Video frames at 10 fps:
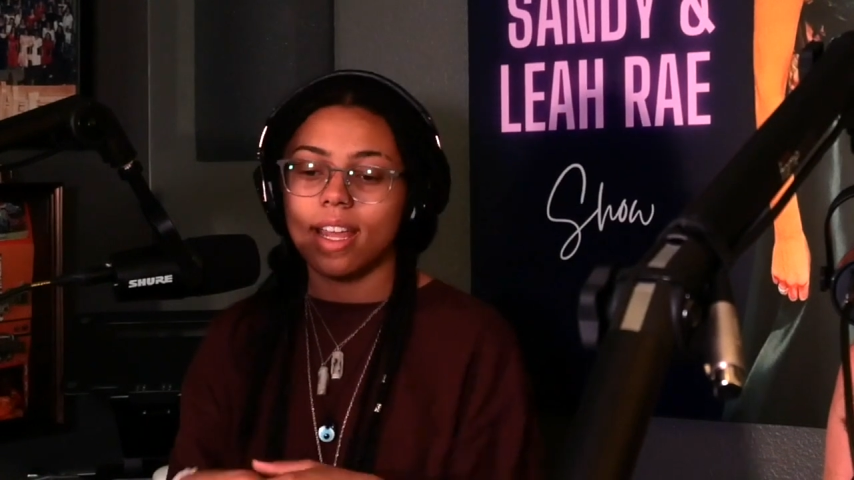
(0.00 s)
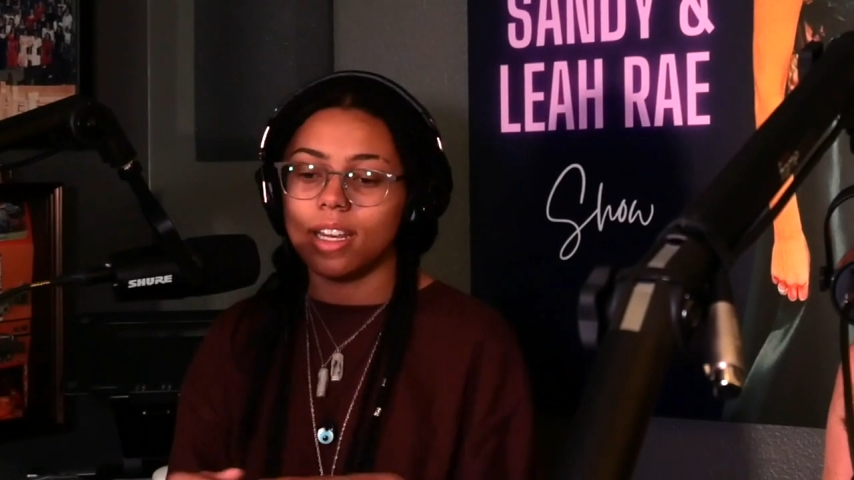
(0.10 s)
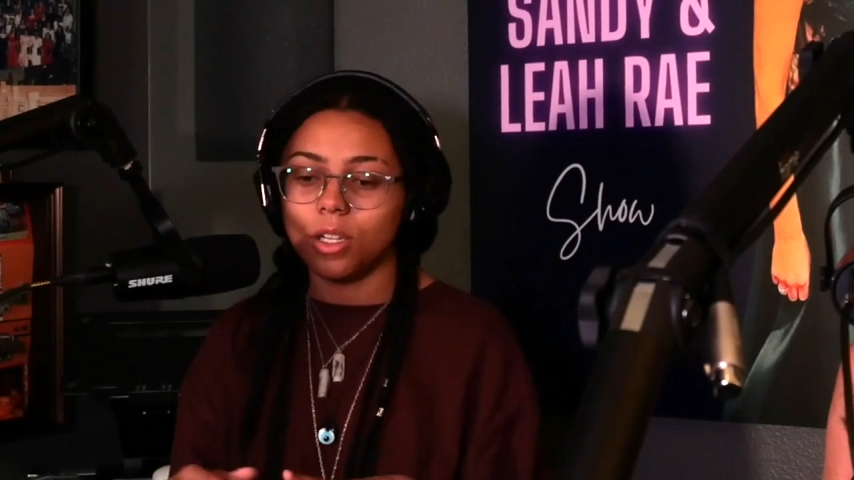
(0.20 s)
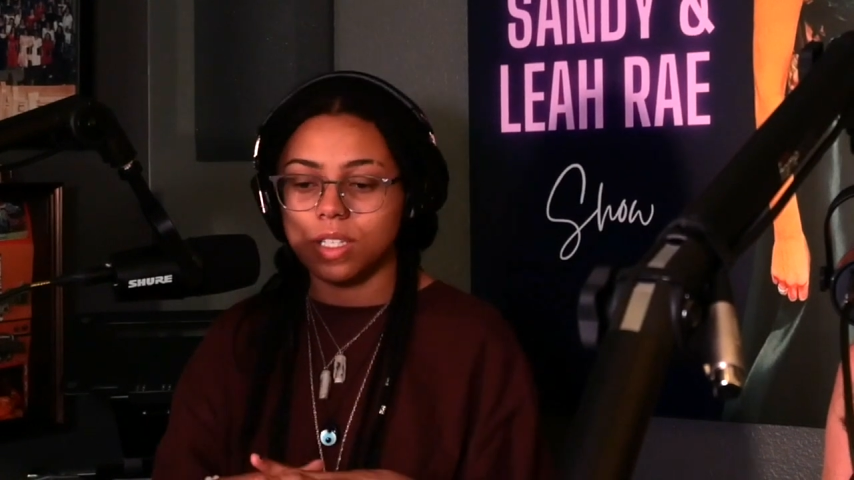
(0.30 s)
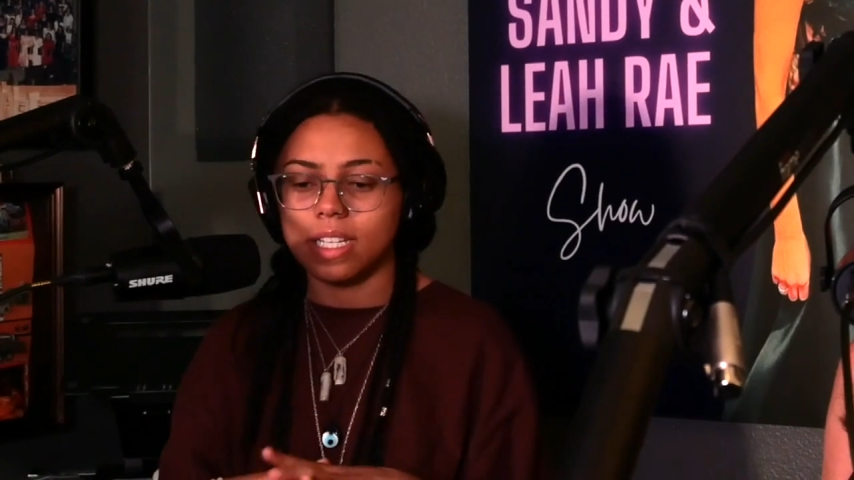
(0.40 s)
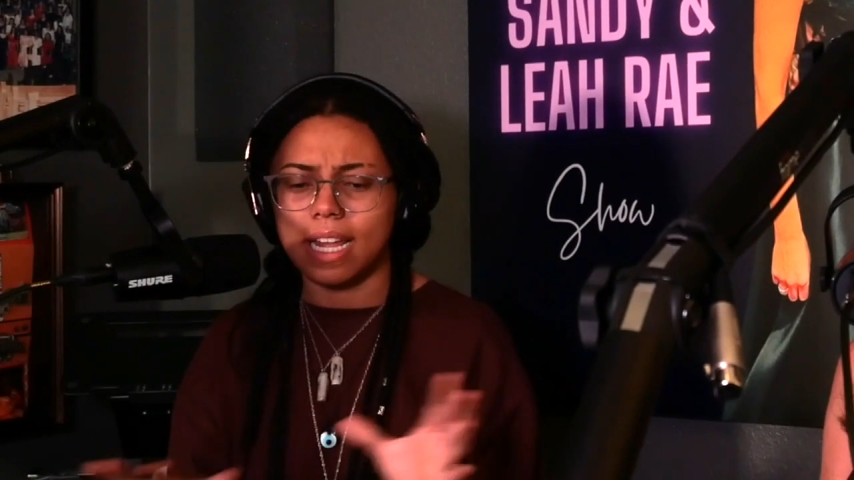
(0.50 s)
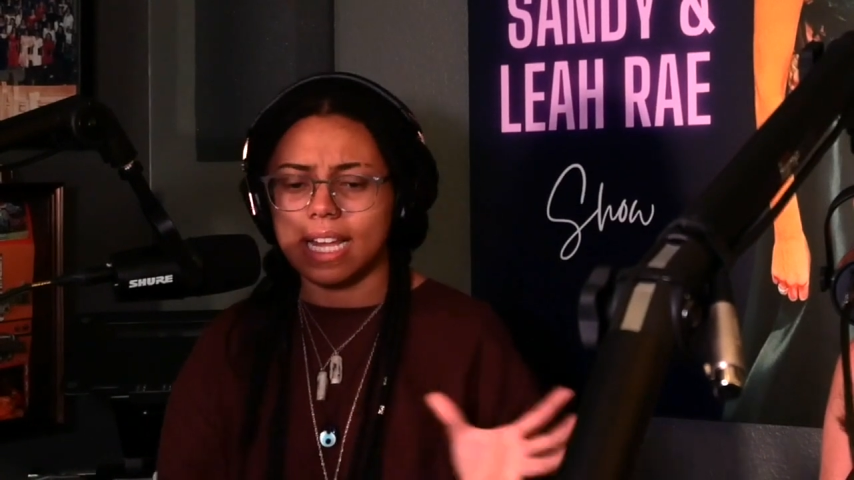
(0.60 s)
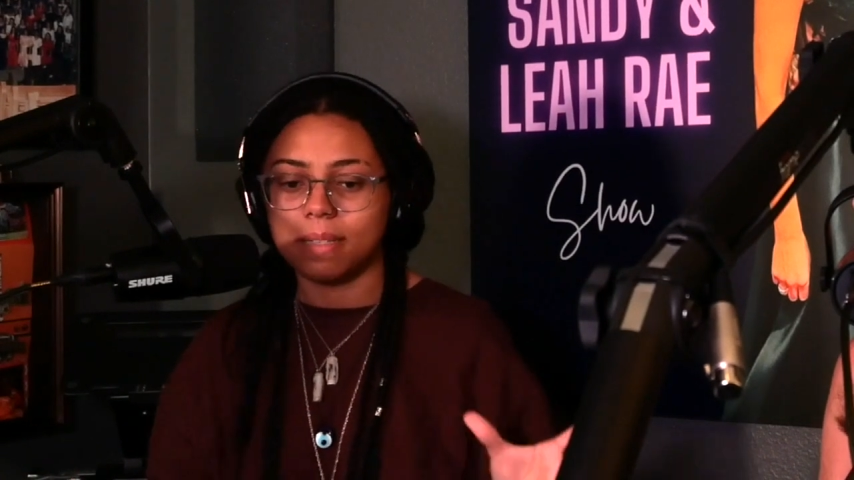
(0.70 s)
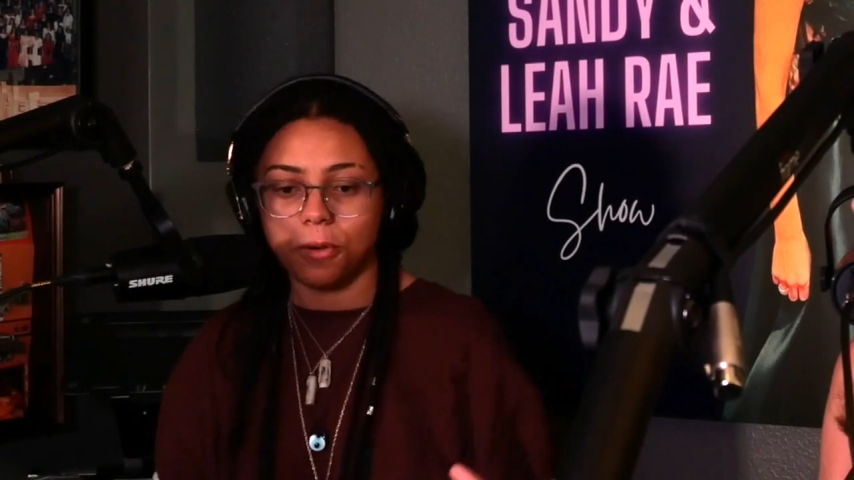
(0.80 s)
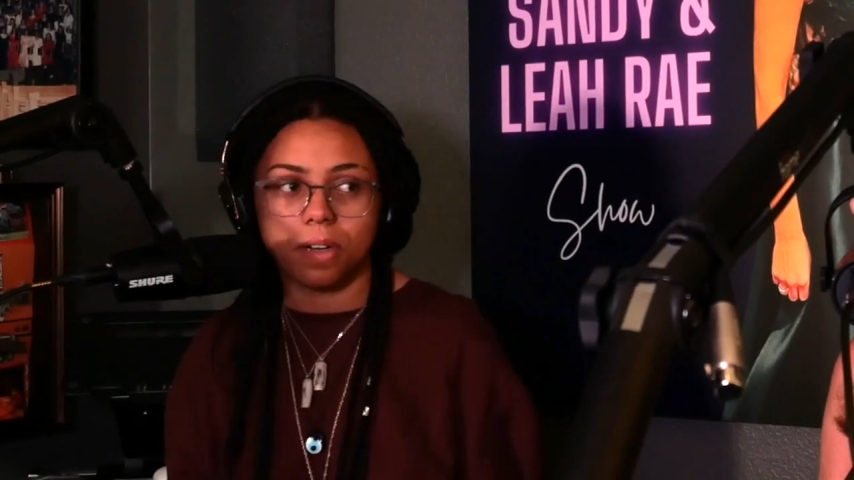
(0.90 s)
and use it
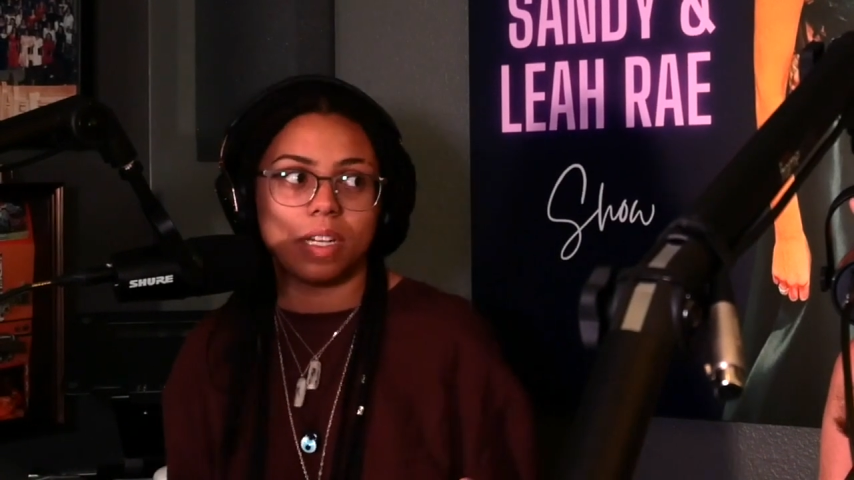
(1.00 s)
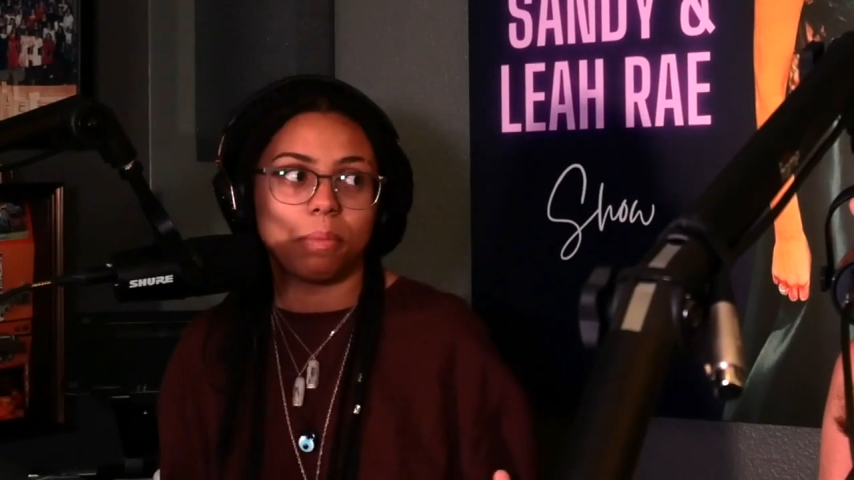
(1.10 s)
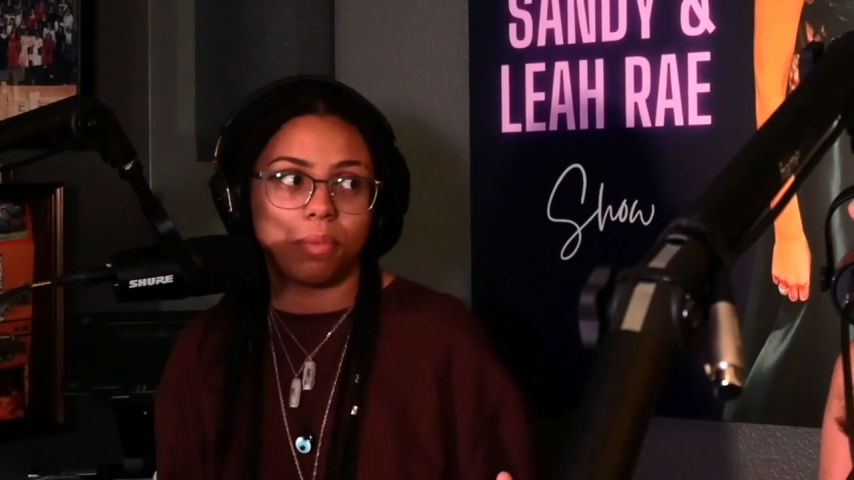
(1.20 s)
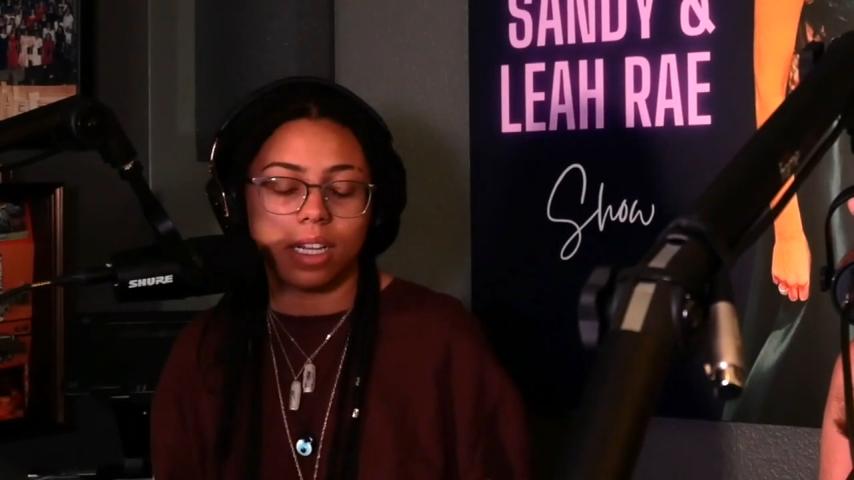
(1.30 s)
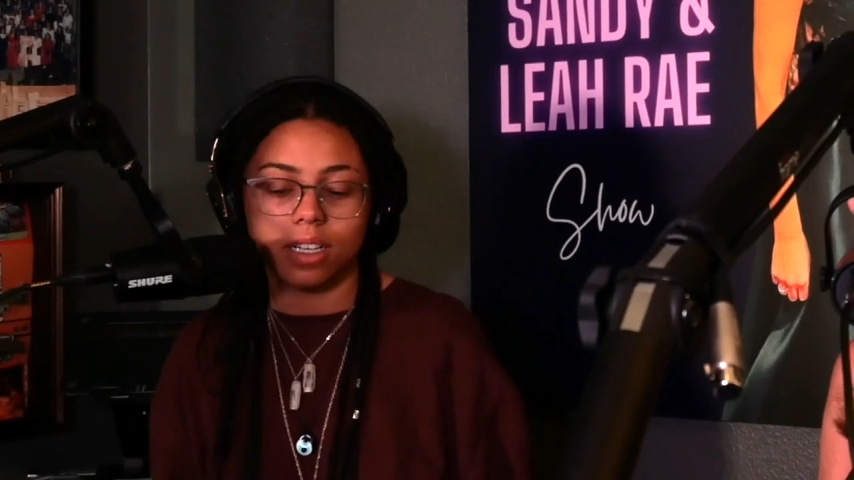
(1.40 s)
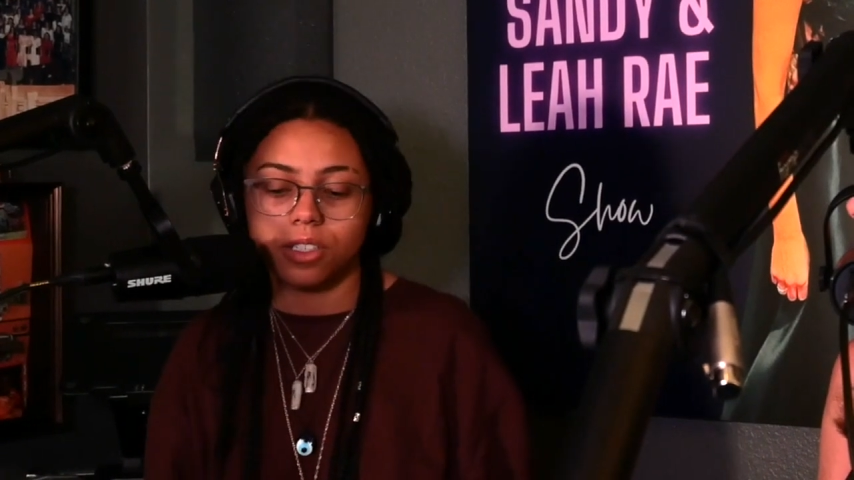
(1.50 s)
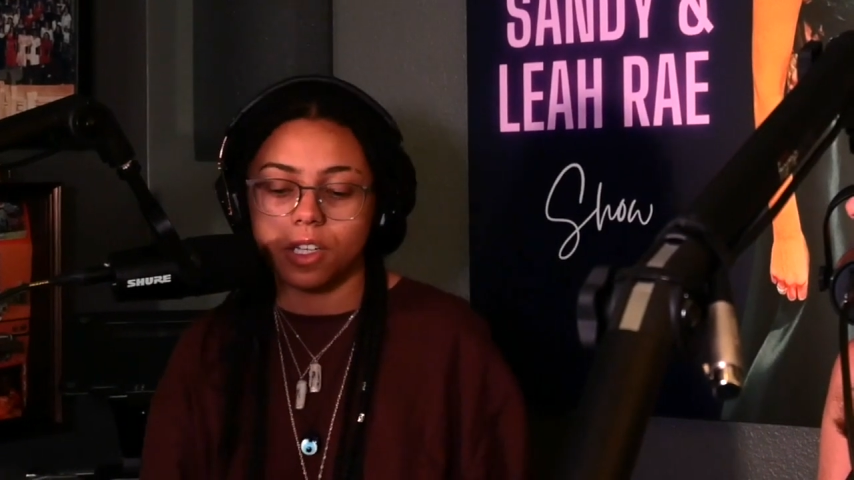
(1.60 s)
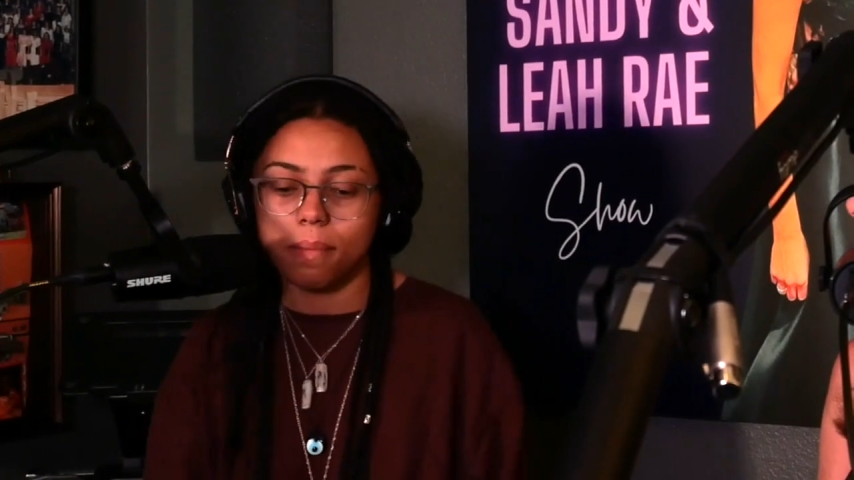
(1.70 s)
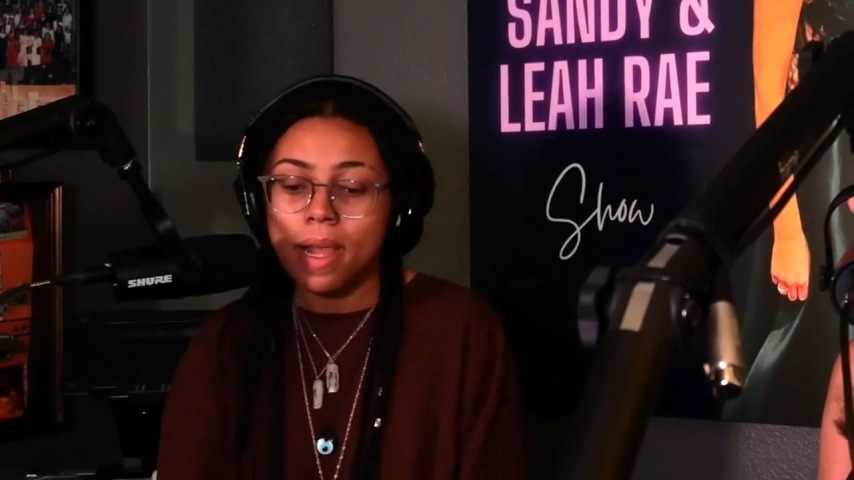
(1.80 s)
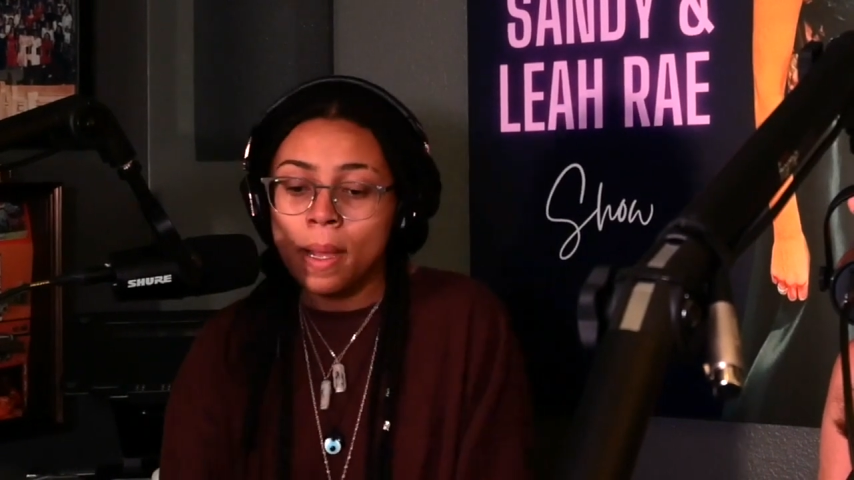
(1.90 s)
as more of an umbrella
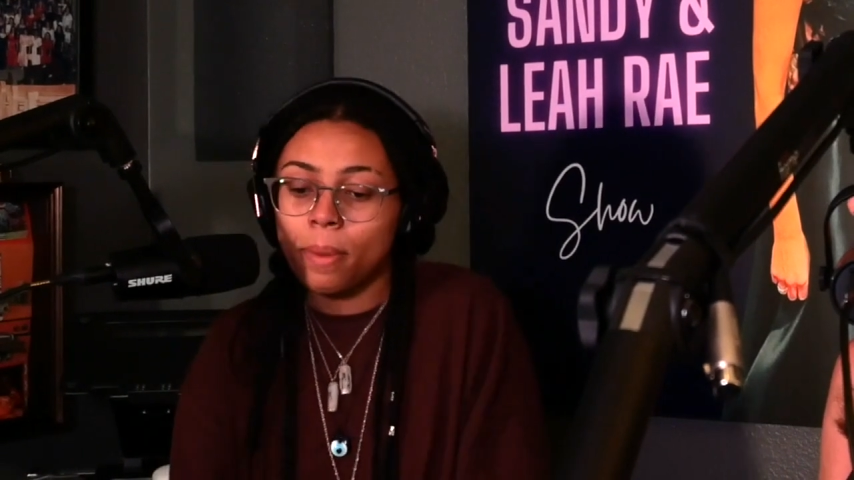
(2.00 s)
term.